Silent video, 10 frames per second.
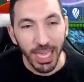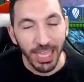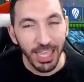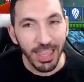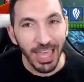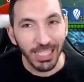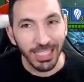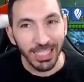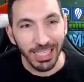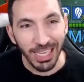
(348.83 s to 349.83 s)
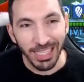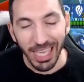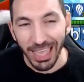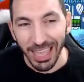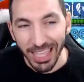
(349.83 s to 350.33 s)
I think that's
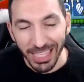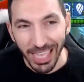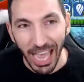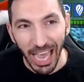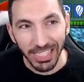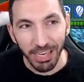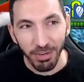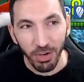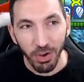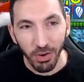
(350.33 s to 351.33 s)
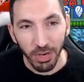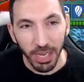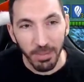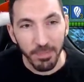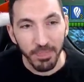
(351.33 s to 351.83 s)
I think that's the highest I ever got on
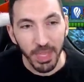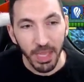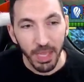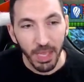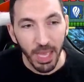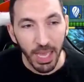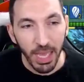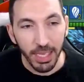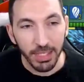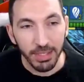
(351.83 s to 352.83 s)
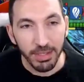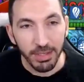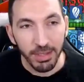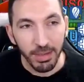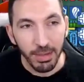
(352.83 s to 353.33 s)
him, and
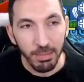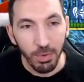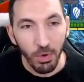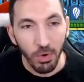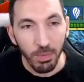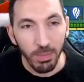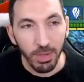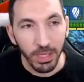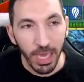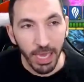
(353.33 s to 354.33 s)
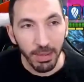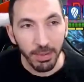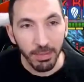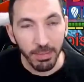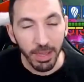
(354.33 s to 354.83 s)
boom, okay.